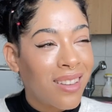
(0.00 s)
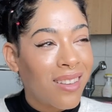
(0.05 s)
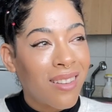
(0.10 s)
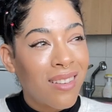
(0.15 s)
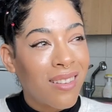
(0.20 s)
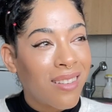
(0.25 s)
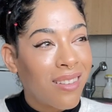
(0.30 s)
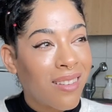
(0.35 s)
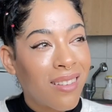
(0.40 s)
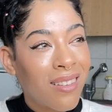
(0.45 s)

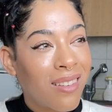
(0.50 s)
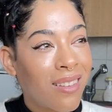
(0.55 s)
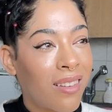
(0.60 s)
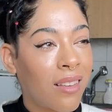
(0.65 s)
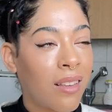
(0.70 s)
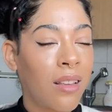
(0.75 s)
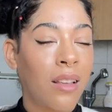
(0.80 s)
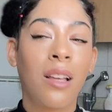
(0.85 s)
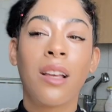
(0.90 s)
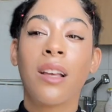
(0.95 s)

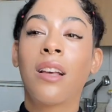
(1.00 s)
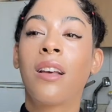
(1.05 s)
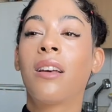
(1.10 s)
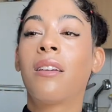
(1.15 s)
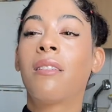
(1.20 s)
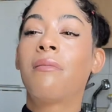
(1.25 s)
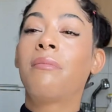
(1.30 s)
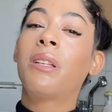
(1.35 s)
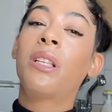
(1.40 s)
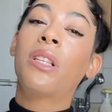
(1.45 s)
yeah.
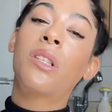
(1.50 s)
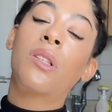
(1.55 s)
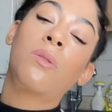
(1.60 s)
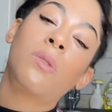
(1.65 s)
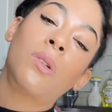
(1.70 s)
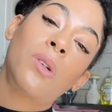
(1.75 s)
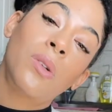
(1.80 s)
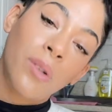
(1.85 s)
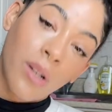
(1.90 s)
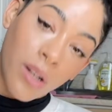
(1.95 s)
Miss
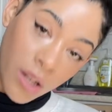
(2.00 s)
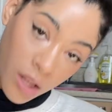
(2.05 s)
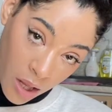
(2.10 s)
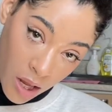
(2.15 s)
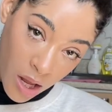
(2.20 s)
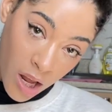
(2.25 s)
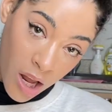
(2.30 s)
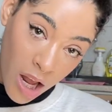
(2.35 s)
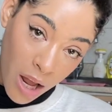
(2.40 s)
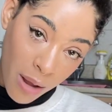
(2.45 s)
Rona
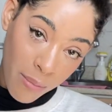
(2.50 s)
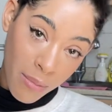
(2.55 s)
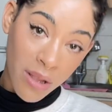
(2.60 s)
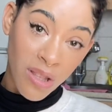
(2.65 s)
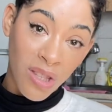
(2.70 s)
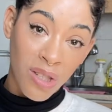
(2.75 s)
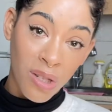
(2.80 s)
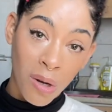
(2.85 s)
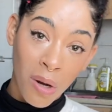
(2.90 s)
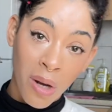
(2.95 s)
came and
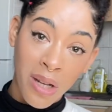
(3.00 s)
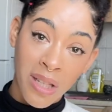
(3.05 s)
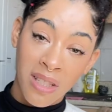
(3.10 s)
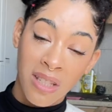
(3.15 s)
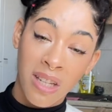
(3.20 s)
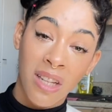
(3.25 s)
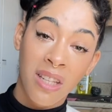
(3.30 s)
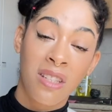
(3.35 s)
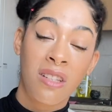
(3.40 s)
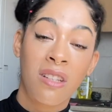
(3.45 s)
so I
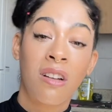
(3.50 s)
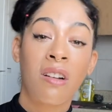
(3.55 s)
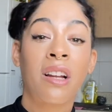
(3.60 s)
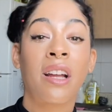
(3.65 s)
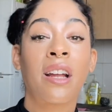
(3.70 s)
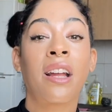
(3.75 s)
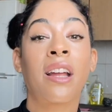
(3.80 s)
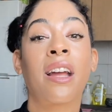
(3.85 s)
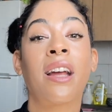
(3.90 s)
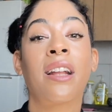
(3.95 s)
stay stuck
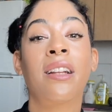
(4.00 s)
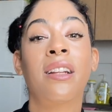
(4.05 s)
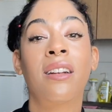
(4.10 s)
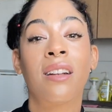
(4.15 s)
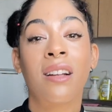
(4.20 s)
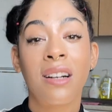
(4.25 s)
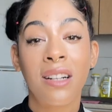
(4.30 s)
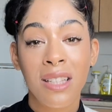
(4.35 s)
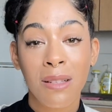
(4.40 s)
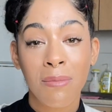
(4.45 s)
again in
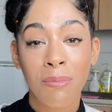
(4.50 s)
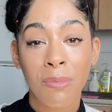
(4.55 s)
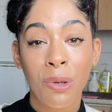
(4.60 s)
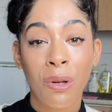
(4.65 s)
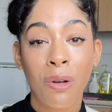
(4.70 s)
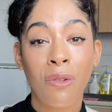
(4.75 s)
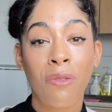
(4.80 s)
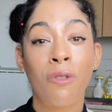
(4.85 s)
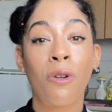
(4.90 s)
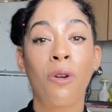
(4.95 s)

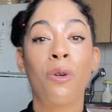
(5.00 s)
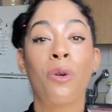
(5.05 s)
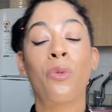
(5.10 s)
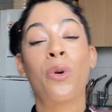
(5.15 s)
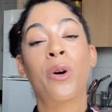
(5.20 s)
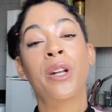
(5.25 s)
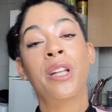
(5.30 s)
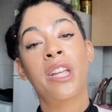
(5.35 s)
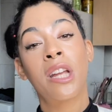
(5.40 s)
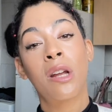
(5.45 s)
Luxembourg for
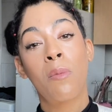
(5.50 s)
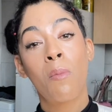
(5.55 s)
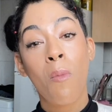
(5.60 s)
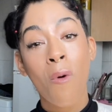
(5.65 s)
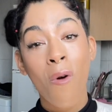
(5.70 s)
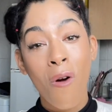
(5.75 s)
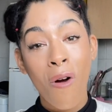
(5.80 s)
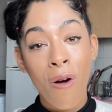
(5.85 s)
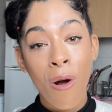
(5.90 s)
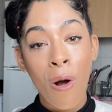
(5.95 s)
one year
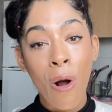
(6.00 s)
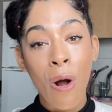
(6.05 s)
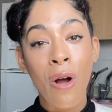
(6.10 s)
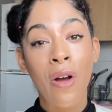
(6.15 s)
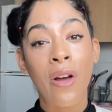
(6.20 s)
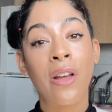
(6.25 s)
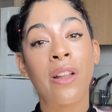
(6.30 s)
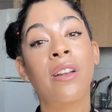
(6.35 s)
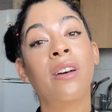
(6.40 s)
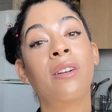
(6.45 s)
more
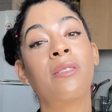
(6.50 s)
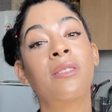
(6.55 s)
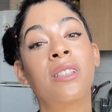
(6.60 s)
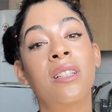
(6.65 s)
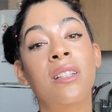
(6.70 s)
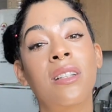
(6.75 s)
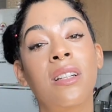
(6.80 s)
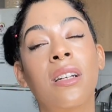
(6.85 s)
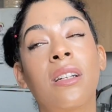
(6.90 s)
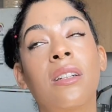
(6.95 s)
and I was
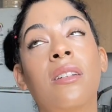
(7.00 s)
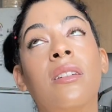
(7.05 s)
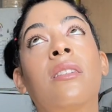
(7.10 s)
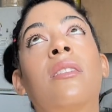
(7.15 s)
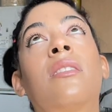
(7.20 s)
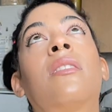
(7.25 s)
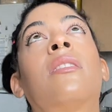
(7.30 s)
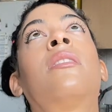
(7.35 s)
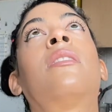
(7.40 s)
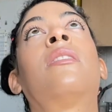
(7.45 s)
like,
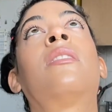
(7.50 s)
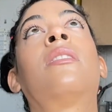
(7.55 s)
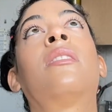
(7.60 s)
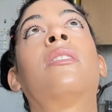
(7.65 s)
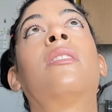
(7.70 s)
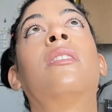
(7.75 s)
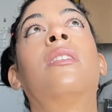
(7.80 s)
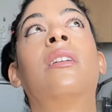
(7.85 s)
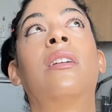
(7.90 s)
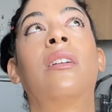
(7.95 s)

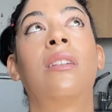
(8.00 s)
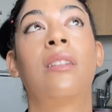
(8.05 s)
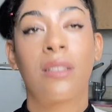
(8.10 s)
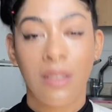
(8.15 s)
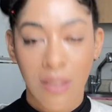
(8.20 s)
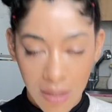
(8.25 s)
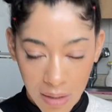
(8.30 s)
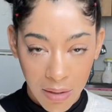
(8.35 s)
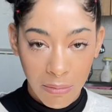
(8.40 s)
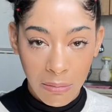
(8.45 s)

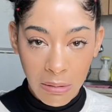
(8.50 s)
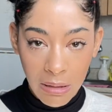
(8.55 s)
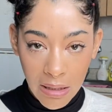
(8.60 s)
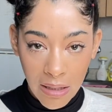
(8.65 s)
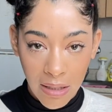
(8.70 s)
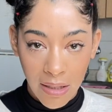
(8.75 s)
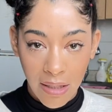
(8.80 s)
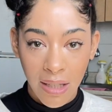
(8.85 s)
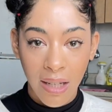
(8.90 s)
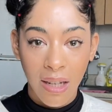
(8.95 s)
come
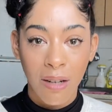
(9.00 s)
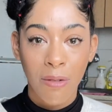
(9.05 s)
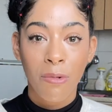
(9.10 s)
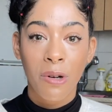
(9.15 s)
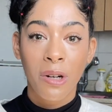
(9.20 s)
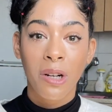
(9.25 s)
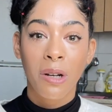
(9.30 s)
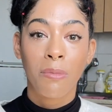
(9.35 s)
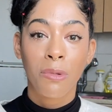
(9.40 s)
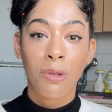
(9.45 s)
on, I
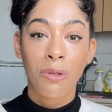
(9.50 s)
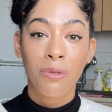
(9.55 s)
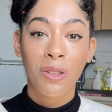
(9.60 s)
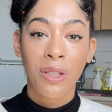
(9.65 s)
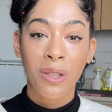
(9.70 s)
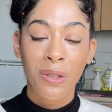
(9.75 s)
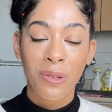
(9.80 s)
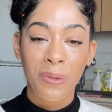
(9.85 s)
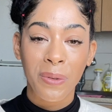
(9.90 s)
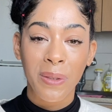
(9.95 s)
want to move in
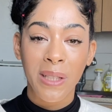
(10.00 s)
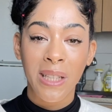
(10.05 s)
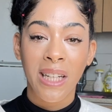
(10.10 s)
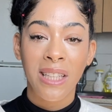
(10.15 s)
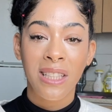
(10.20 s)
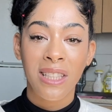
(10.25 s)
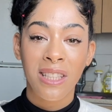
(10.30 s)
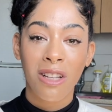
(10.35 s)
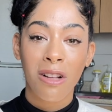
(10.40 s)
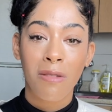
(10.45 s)
Korea
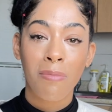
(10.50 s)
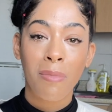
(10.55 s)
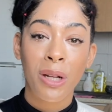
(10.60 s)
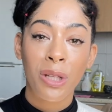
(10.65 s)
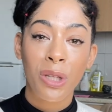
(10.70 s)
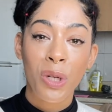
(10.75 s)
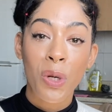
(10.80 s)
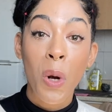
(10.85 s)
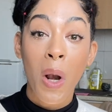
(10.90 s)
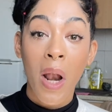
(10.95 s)
and start my
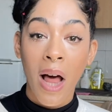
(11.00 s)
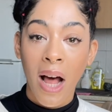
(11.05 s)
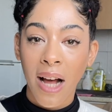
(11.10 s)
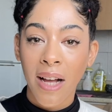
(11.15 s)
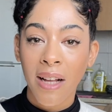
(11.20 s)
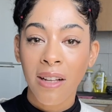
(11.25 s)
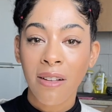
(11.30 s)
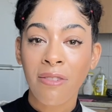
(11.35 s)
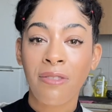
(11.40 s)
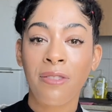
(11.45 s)
new
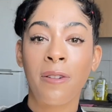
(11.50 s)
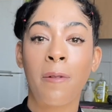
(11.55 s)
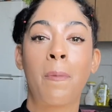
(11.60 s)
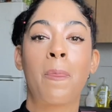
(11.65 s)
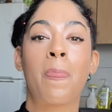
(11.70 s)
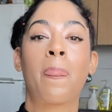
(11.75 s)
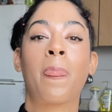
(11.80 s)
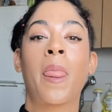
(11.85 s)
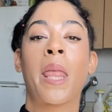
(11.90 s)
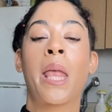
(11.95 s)
life.
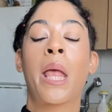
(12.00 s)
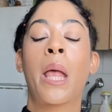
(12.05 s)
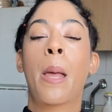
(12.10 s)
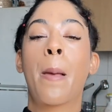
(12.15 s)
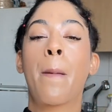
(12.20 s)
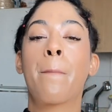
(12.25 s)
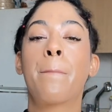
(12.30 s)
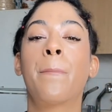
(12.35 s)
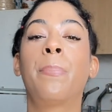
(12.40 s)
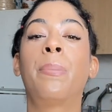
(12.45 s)

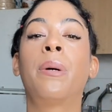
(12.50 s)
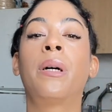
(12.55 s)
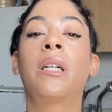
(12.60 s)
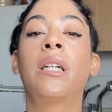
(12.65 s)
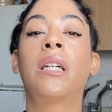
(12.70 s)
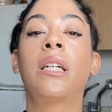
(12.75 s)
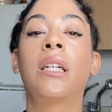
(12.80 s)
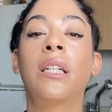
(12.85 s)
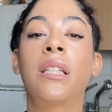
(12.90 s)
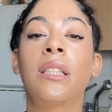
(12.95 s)

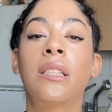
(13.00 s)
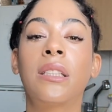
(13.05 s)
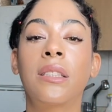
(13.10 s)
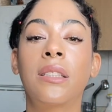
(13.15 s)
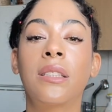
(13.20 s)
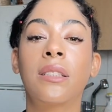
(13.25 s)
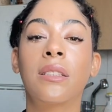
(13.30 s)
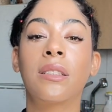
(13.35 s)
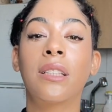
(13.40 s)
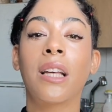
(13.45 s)
But
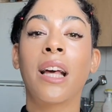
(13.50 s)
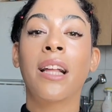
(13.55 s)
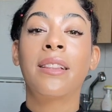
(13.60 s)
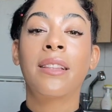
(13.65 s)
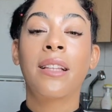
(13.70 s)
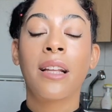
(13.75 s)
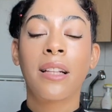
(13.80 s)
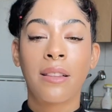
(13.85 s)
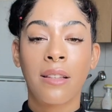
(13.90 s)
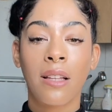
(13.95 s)
at
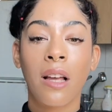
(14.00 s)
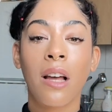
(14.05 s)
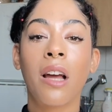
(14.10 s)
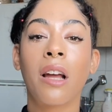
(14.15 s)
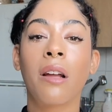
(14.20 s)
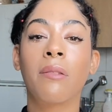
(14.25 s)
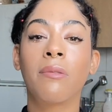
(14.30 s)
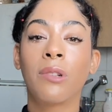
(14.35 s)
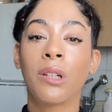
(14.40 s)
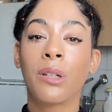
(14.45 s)
that
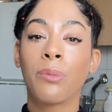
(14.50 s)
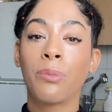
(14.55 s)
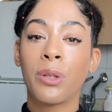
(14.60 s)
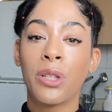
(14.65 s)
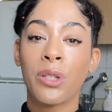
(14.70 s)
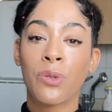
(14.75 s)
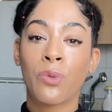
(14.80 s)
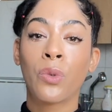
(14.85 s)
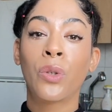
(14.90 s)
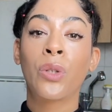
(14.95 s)
time when
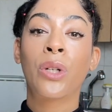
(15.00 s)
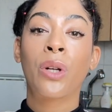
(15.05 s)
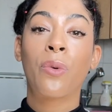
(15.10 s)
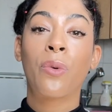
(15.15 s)
Miss Rona